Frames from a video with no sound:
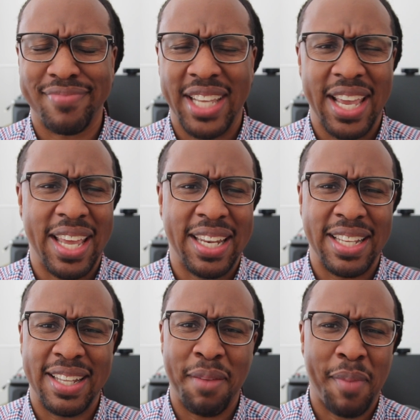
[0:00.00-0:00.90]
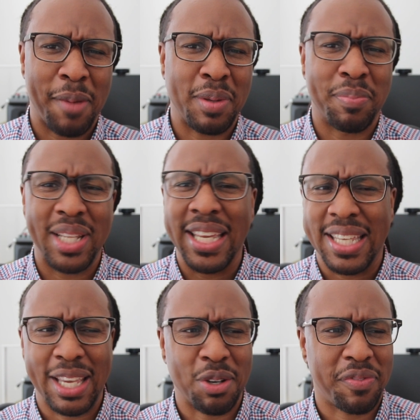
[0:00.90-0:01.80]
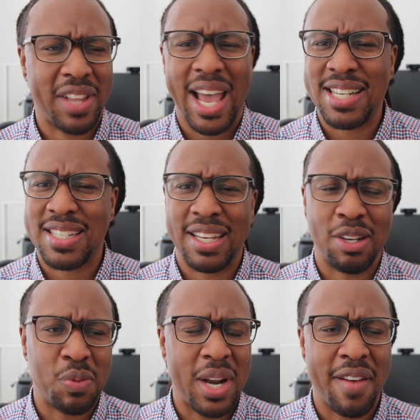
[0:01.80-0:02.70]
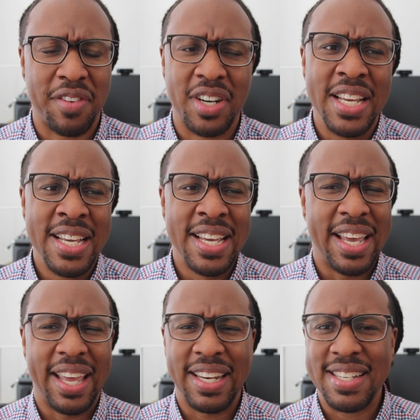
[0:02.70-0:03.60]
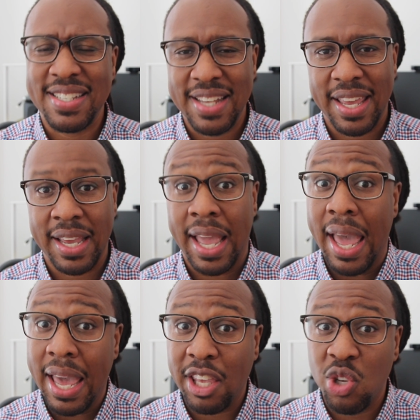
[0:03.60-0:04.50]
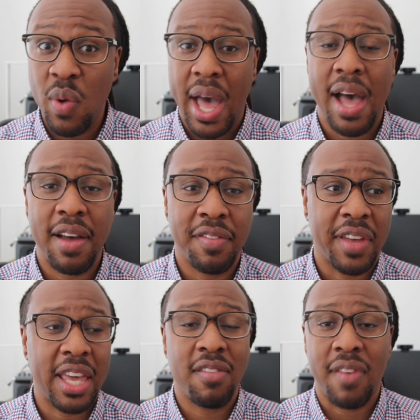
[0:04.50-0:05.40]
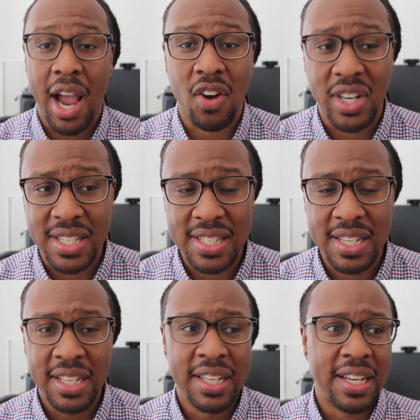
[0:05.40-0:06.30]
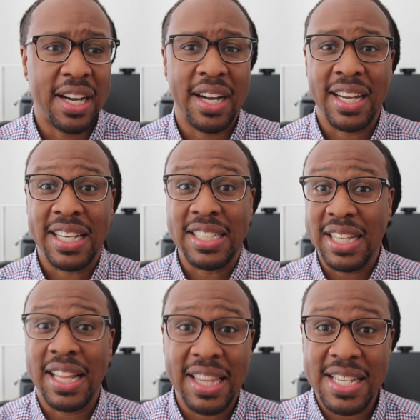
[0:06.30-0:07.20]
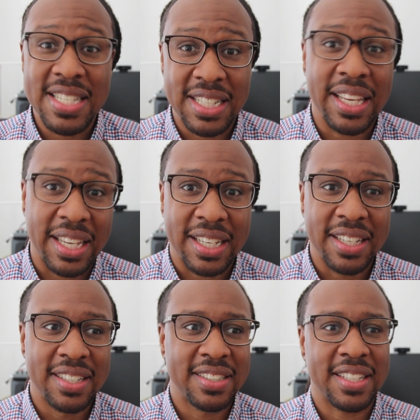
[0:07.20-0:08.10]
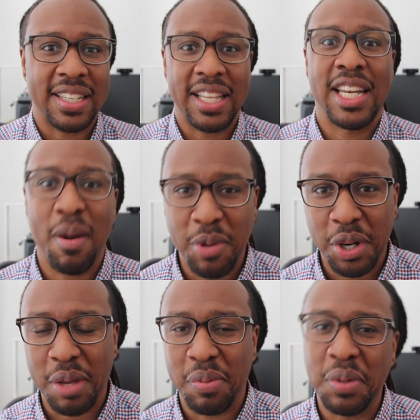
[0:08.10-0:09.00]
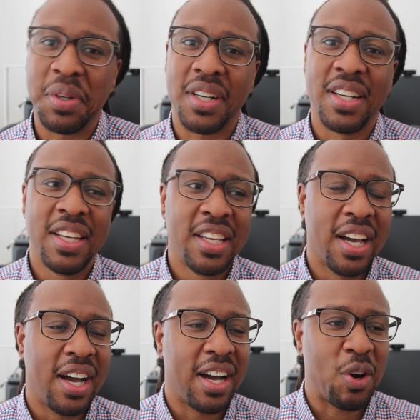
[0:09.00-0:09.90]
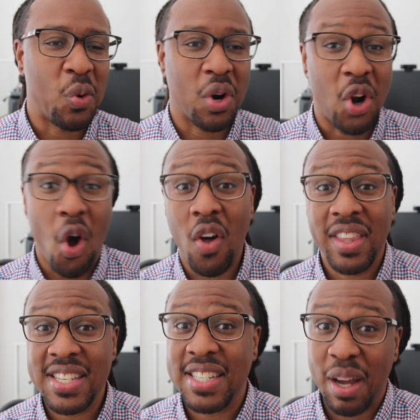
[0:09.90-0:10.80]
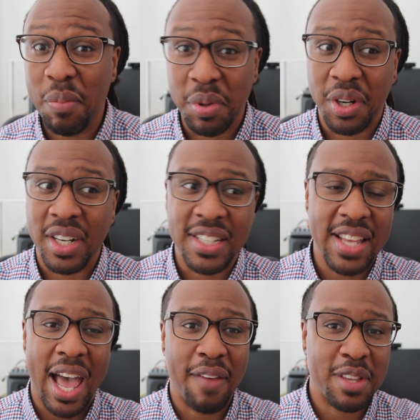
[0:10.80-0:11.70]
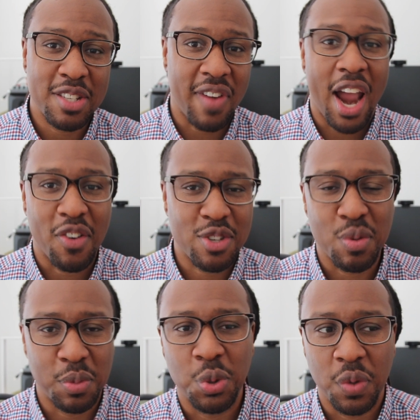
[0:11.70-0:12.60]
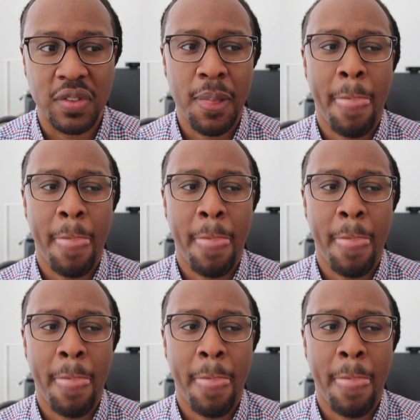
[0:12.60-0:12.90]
and it might be blinking or flashing or whatever, and it's saying, hey, you have a virus. Click this link to clean up your computer, or call this number to have this virus removed.